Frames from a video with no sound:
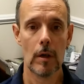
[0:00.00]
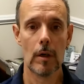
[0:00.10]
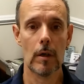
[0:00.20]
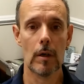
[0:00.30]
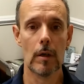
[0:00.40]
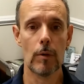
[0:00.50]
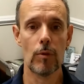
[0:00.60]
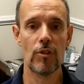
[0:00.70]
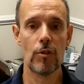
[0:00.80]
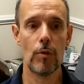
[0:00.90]
It
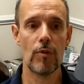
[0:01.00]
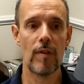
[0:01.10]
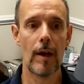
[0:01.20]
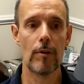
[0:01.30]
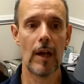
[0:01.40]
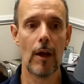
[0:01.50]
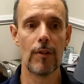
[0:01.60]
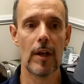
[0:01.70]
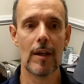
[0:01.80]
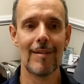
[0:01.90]
was soon found out that